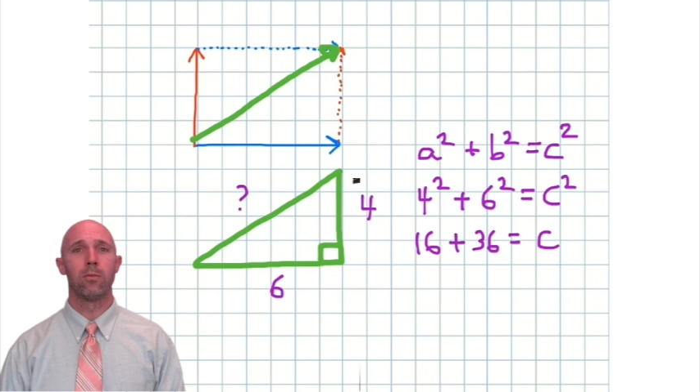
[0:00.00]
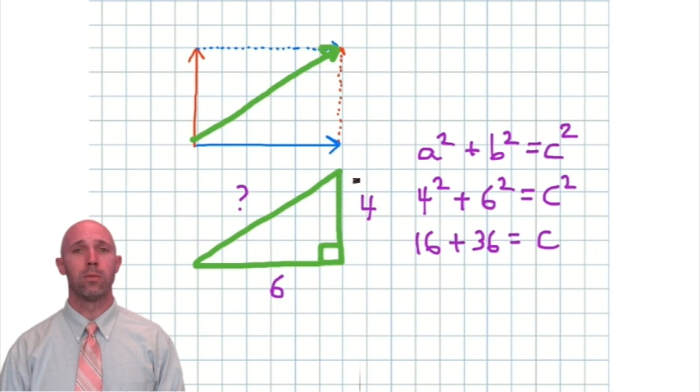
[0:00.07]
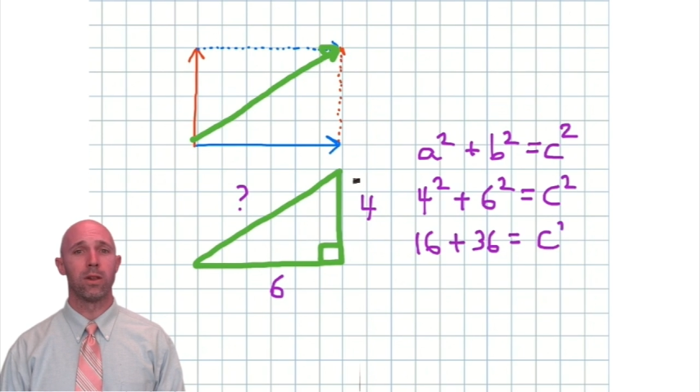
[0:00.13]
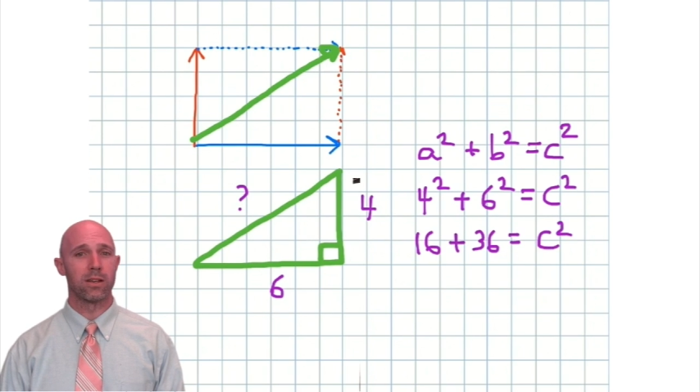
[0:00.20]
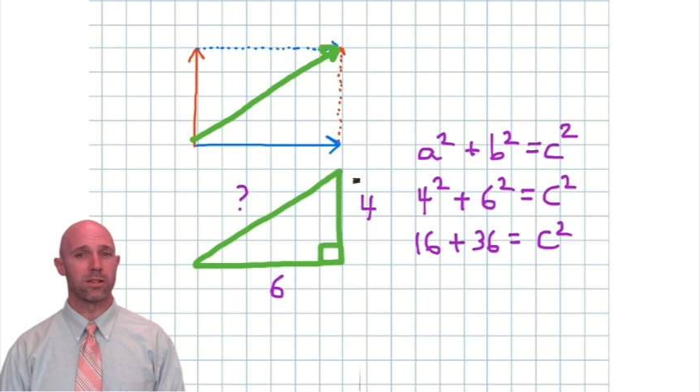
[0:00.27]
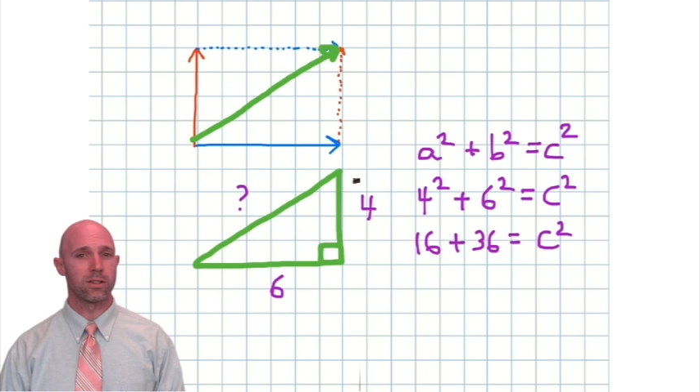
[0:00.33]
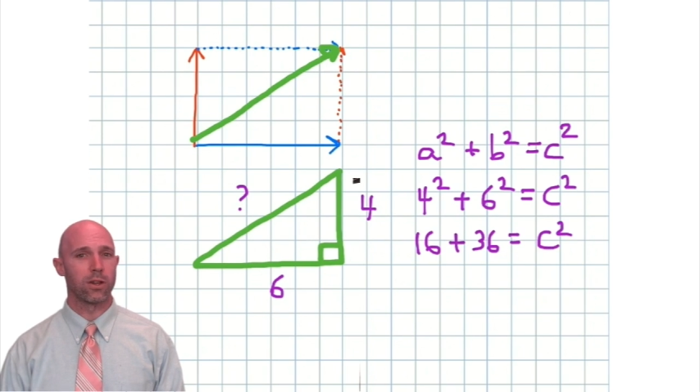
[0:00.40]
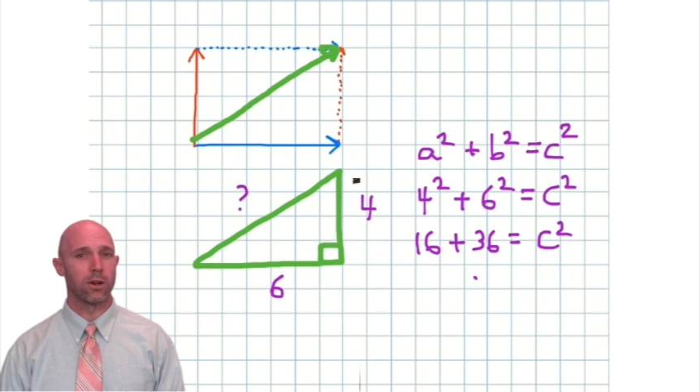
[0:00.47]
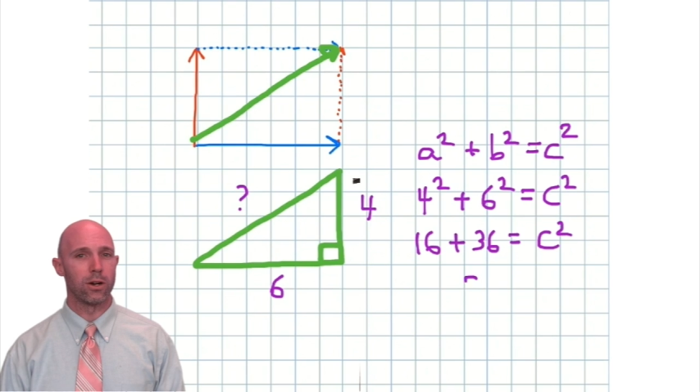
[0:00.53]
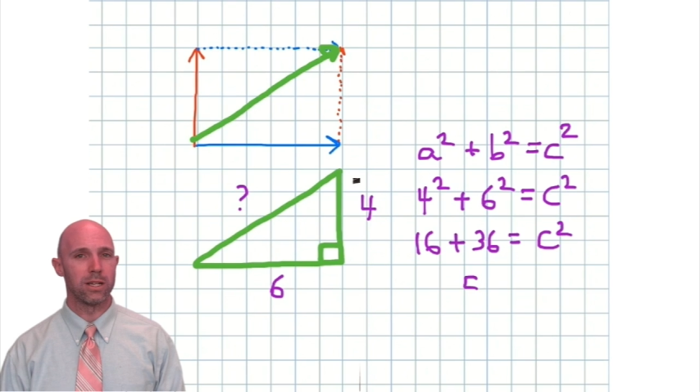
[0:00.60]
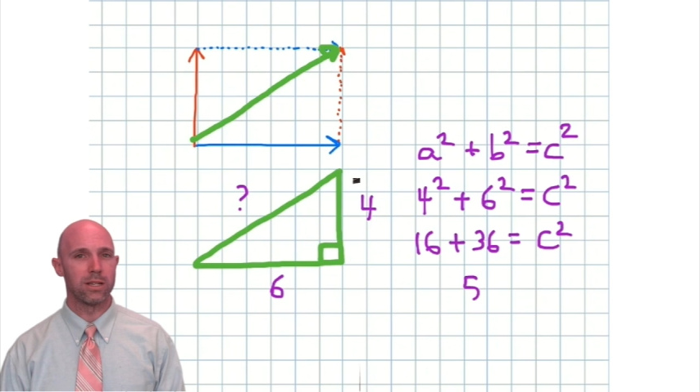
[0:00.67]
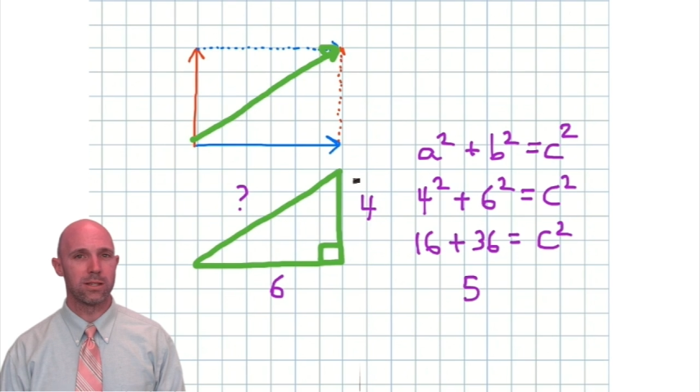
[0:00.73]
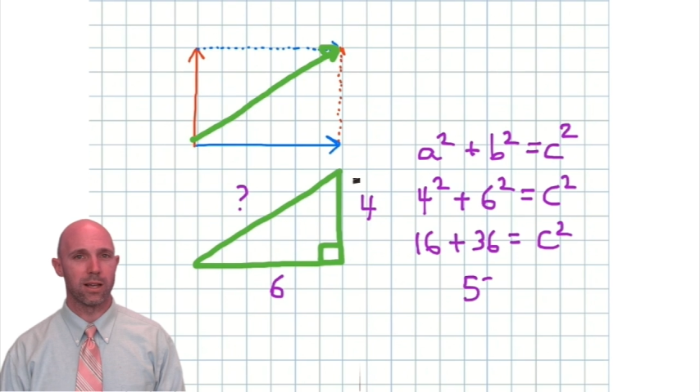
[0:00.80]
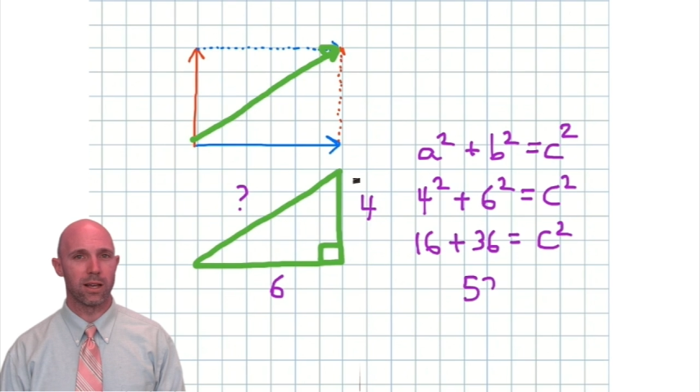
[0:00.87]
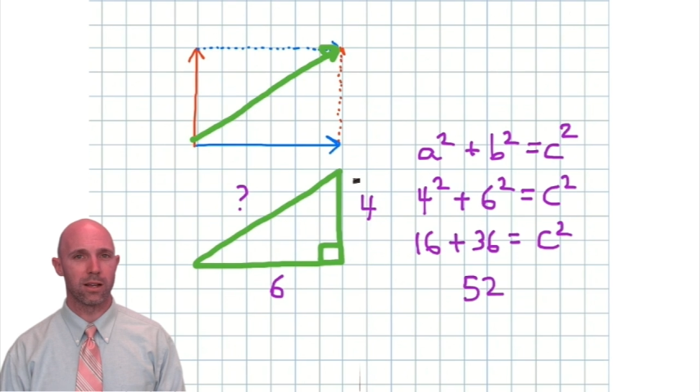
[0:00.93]
plus
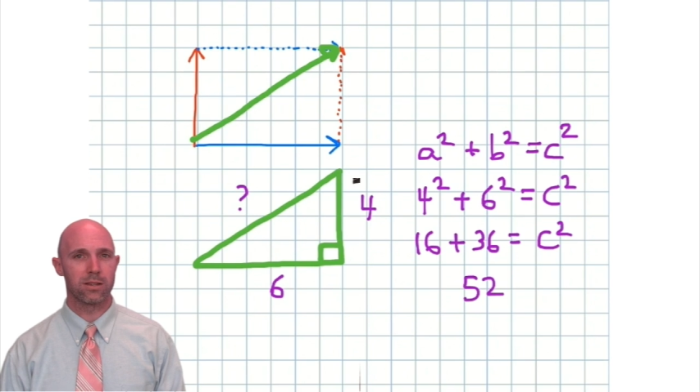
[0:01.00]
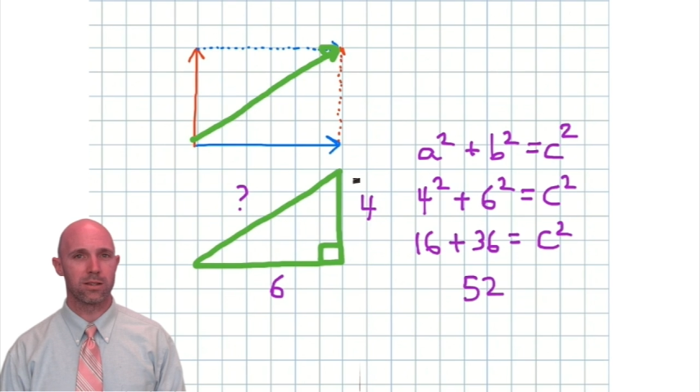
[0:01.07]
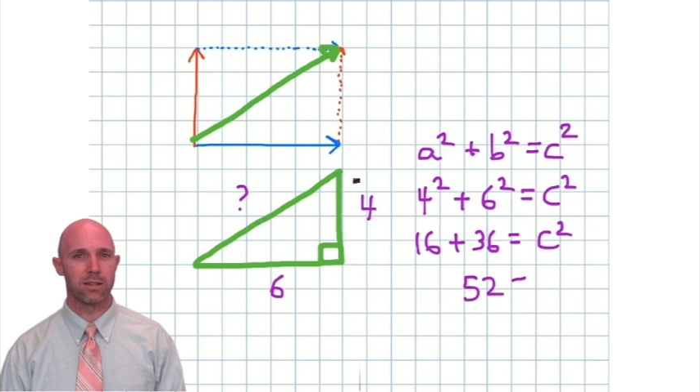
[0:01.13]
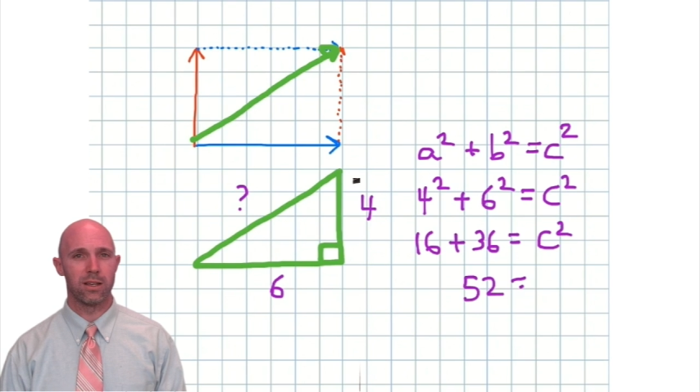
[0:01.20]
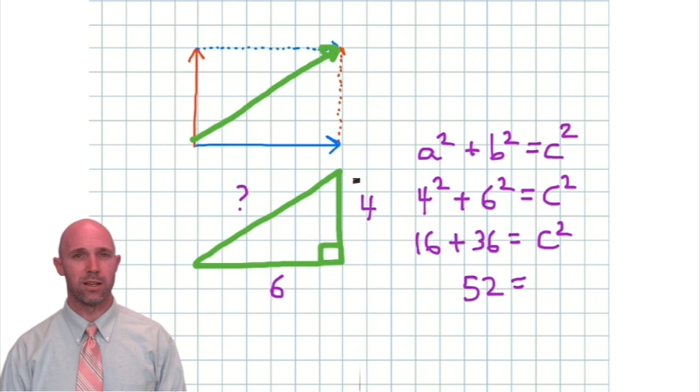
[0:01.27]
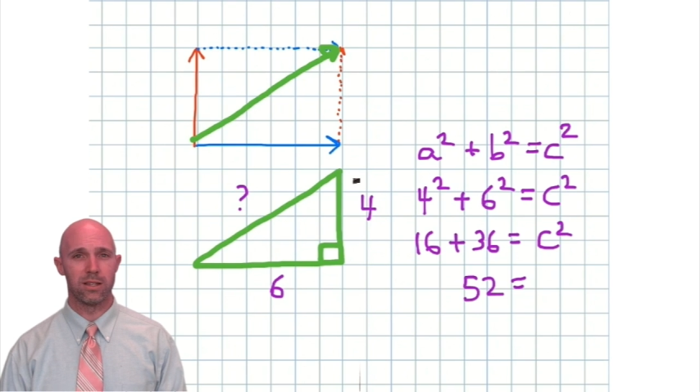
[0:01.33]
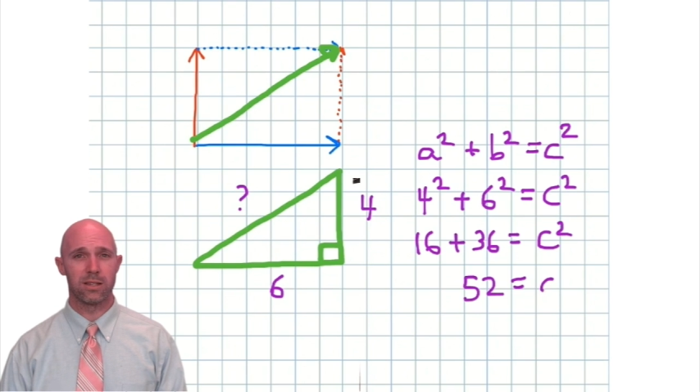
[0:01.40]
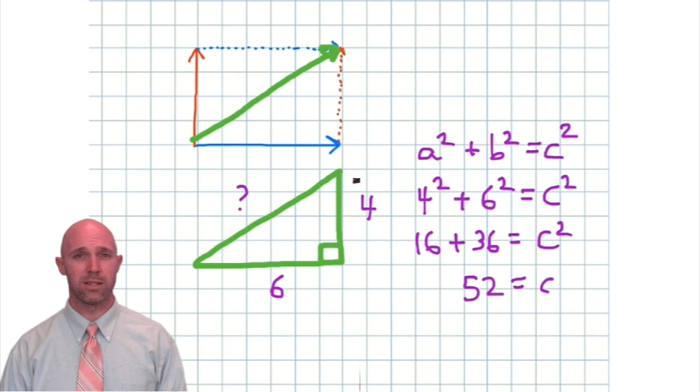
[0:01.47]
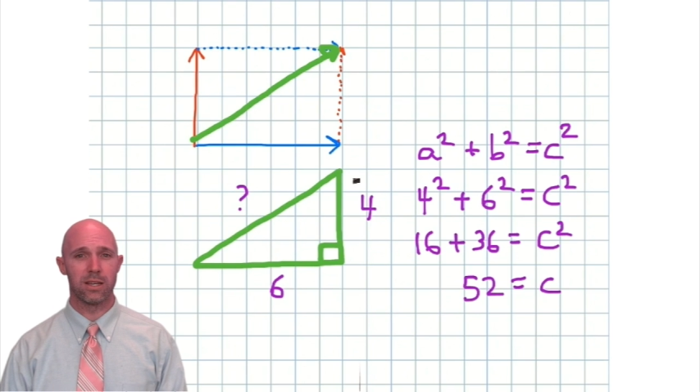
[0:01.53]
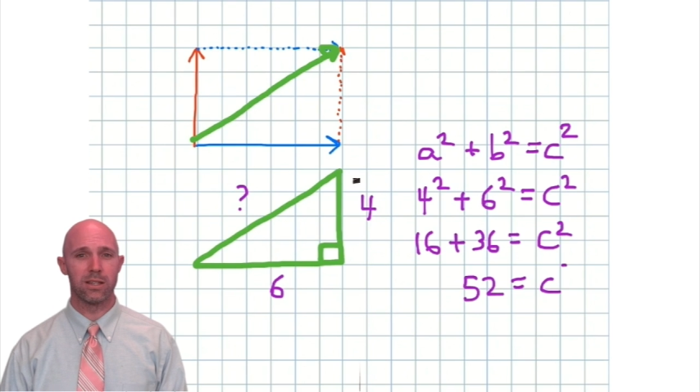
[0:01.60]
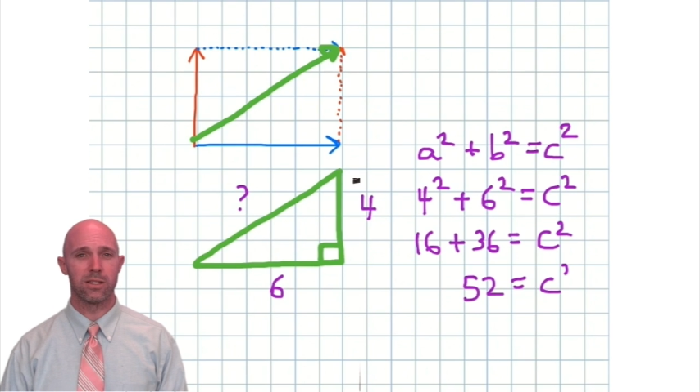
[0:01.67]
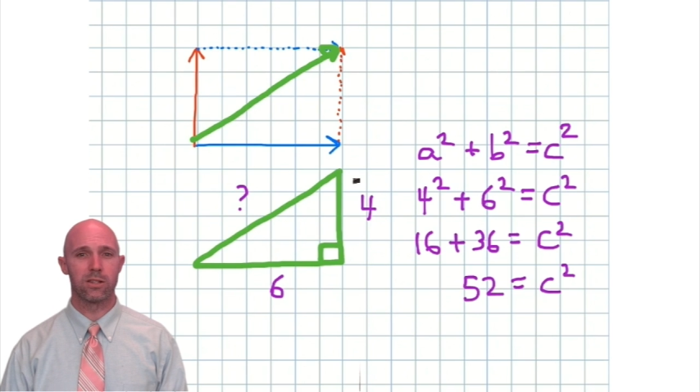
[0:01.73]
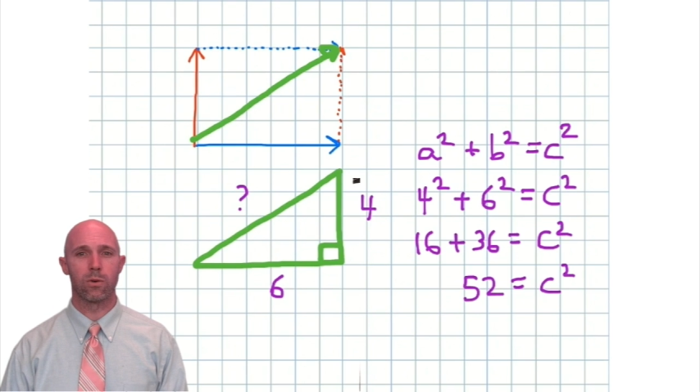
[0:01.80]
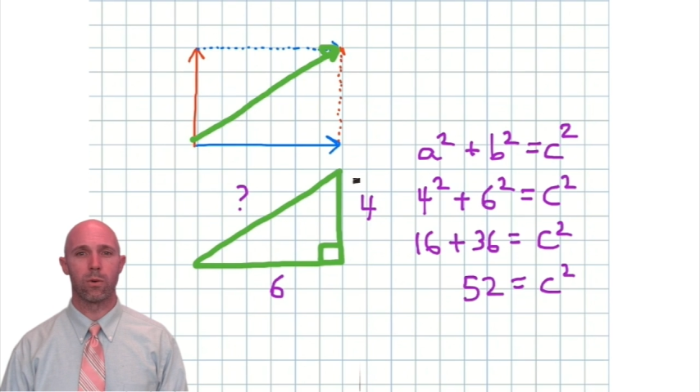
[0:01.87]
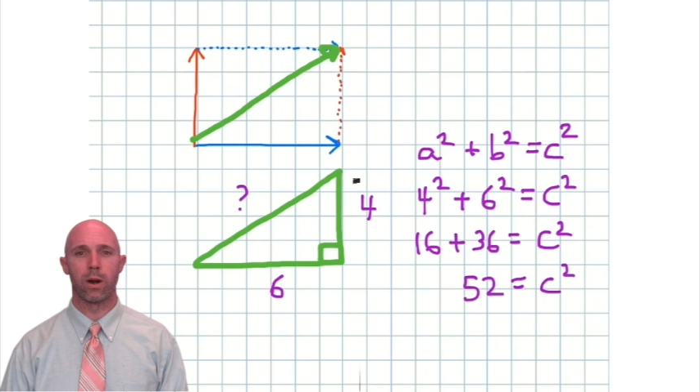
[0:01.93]
36 is c
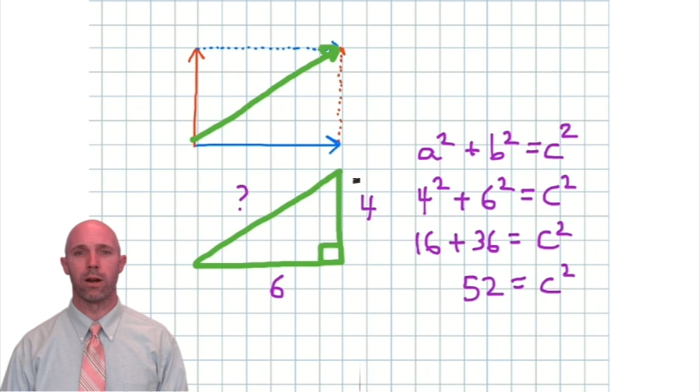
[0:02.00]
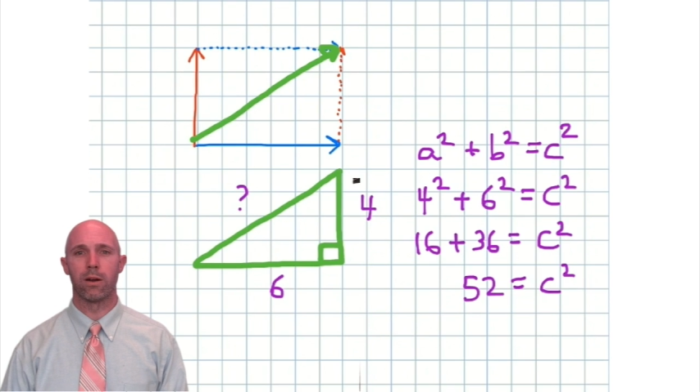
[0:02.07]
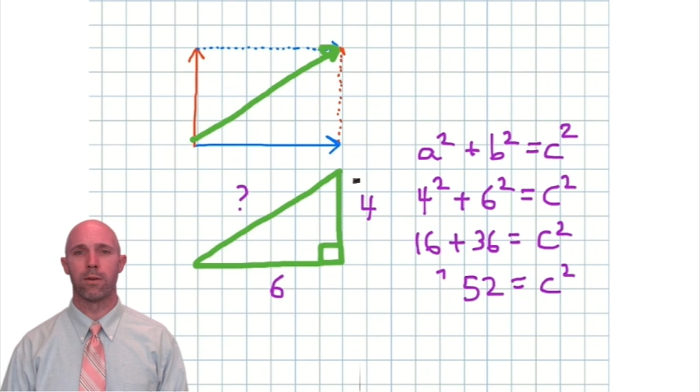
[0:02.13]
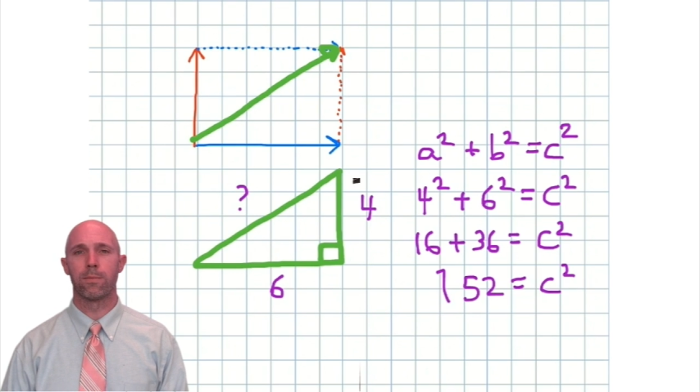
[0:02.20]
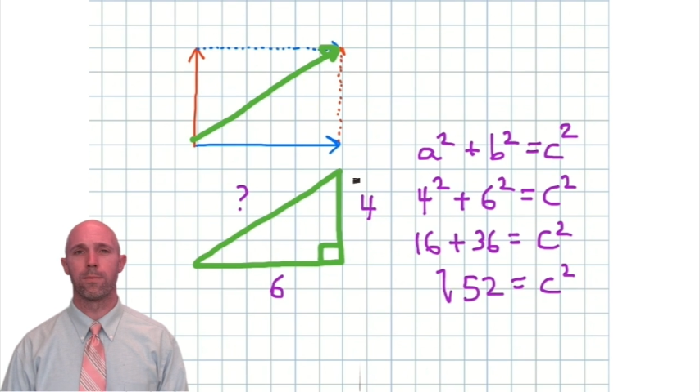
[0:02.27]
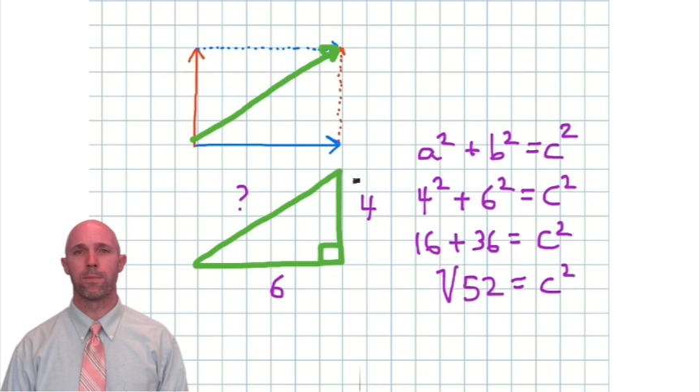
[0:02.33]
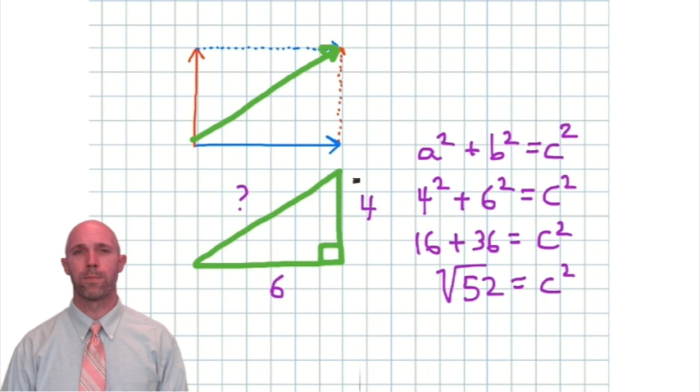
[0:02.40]
squared.